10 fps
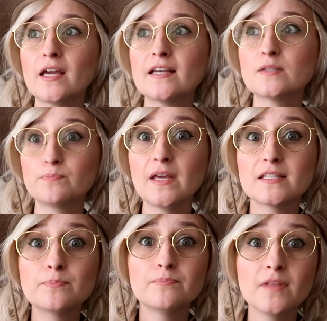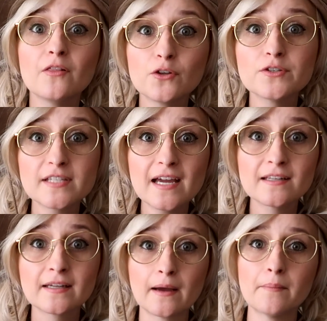it's a little side
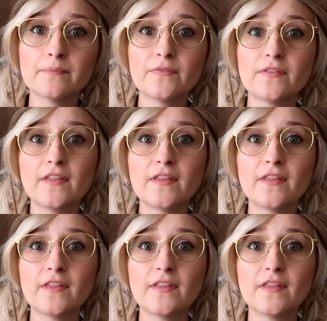income